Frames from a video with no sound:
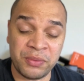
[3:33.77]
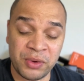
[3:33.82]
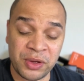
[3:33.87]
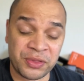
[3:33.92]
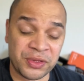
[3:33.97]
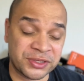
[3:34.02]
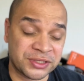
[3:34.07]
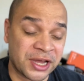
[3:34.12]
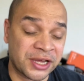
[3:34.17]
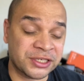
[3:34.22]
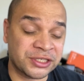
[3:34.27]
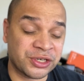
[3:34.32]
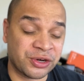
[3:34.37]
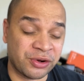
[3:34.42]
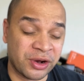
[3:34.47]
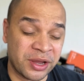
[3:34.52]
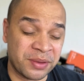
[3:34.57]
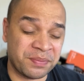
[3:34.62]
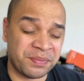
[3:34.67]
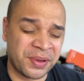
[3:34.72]
his ice
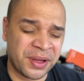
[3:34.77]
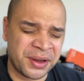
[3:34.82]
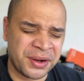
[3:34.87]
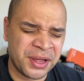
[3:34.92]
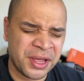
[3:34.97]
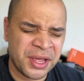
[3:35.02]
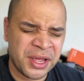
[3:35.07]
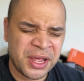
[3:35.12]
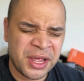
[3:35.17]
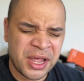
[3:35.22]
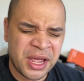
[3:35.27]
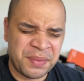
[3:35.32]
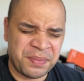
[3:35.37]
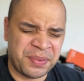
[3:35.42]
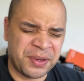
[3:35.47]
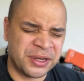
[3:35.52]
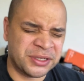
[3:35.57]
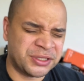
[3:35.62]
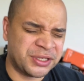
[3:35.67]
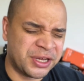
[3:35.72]
cream, but
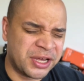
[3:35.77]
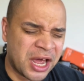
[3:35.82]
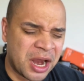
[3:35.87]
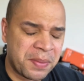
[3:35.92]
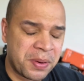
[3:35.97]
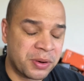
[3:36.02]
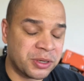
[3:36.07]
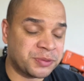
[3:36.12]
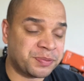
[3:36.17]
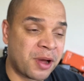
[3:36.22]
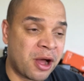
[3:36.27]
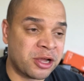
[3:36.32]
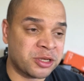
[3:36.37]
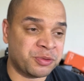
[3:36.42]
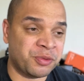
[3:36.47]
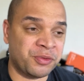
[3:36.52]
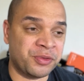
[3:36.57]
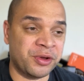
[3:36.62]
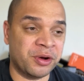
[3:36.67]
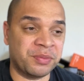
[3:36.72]
because you got to be
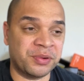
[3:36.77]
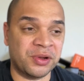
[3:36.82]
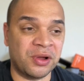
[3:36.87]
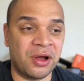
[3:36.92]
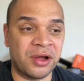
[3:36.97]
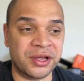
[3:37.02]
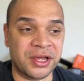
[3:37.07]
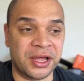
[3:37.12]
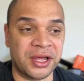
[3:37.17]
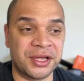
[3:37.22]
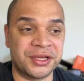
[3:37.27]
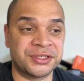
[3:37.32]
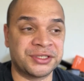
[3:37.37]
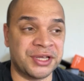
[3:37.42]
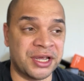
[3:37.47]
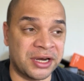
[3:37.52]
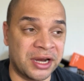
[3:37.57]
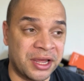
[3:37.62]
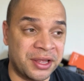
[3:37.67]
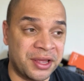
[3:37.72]
responsible with your belongings,
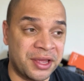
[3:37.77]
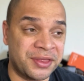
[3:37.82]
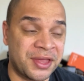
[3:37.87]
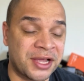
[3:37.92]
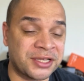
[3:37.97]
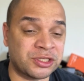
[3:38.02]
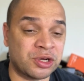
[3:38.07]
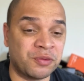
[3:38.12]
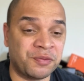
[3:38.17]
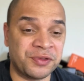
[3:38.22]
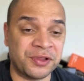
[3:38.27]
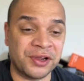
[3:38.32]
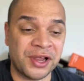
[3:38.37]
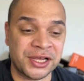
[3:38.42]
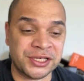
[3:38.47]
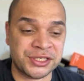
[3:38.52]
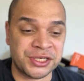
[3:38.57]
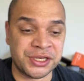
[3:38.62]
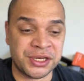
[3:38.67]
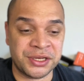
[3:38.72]
and that's hopefully the
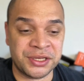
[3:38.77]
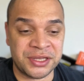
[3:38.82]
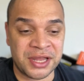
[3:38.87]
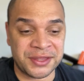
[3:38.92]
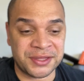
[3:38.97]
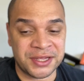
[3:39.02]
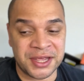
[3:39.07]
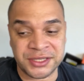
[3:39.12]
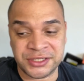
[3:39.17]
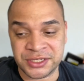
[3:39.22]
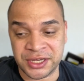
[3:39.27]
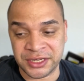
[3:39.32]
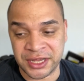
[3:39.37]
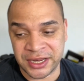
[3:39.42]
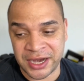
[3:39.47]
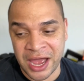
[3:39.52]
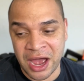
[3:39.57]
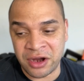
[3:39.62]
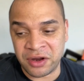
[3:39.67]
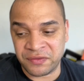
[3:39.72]
lesson that the kid's going to
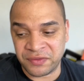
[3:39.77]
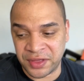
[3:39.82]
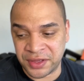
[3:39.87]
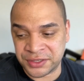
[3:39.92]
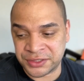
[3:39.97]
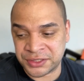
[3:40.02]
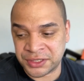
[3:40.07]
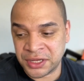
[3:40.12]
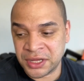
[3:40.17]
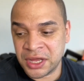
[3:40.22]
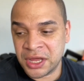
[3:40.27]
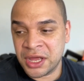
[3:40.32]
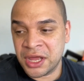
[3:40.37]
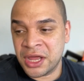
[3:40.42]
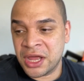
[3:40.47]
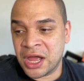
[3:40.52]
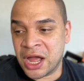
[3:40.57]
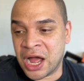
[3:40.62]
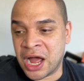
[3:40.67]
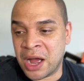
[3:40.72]
get out of this.
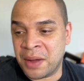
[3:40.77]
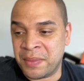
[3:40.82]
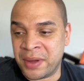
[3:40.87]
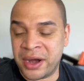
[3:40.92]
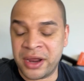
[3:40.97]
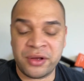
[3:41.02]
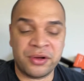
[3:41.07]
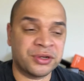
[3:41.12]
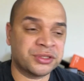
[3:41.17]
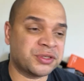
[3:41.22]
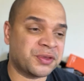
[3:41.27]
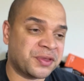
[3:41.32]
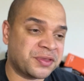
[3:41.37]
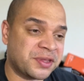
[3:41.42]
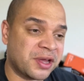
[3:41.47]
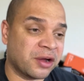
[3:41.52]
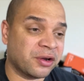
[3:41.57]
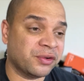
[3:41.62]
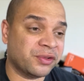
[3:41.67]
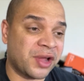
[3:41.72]
And I also think
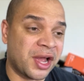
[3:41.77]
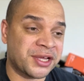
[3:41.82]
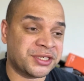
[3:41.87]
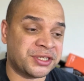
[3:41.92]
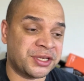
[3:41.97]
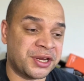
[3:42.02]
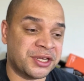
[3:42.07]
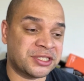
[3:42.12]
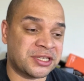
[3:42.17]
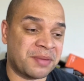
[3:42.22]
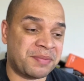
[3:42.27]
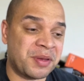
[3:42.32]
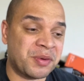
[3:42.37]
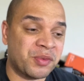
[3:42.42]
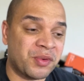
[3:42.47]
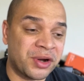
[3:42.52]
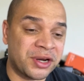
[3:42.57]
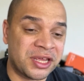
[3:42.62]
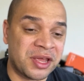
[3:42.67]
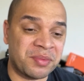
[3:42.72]
the other lesson is that people
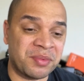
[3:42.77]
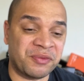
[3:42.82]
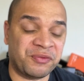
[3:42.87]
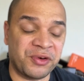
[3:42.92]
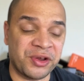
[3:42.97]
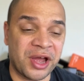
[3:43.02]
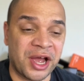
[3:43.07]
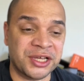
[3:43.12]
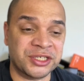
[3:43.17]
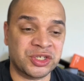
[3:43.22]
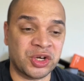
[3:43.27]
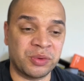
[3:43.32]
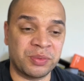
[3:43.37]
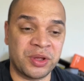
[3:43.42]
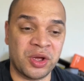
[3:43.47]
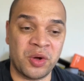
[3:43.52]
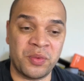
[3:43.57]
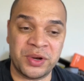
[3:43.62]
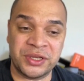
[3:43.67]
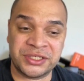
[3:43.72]
want to give him a free ice cream
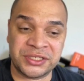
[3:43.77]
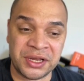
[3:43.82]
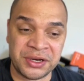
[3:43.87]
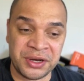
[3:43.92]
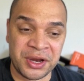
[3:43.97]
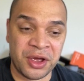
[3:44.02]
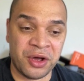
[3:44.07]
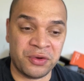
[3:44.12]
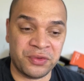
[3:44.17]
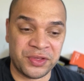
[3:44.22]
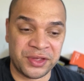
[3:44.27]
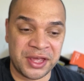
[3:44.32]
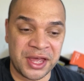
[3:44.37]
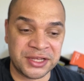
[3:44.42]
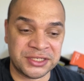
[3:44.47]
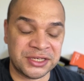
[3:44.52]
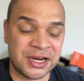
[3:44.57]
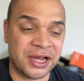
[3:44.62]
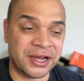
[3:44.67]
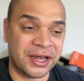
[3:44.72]
cone. He said no, the
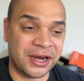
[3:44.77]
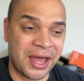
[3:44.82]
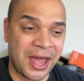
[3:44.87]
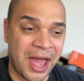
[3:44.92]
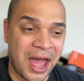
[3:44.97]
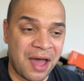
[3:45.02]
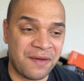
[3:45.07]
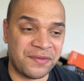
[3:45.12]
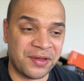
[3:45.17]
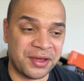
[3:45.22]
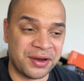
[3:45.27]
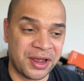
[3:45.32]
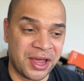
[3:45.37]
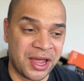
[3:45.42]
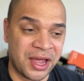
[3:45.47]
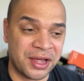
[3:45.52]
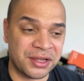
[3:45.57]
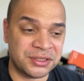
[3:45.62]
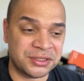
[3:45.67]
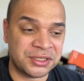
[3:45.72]
kid's not going to have it,
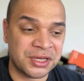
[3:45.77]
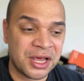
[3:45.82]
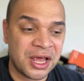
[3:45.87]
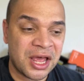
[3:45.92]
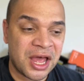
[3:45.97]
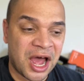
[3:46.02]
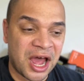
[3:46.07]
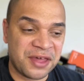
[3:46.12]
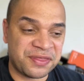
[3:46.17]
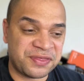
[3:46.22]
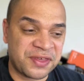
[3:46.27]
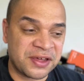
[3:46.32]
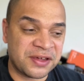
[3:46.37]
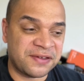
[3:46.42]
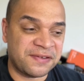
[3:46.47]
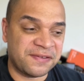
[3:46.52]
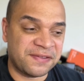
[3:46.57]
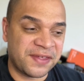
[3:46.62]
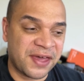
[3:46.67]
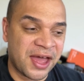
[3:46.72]
and I
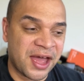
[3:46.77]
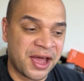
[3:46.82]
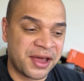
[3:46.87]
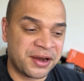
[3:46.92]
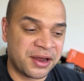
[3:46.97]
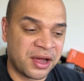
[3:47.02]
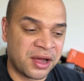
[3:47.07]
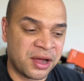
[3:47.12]
think that